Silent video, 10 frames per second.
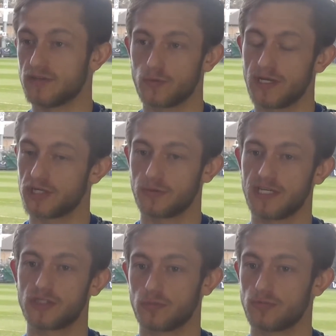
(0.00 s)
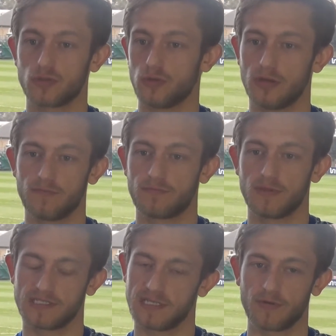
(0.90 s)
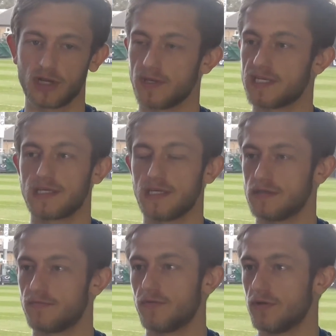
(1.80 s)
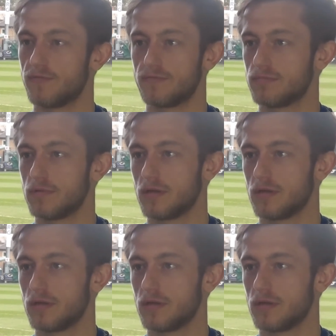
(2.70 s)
There's always going to be some sort of, there's never going to be a season full of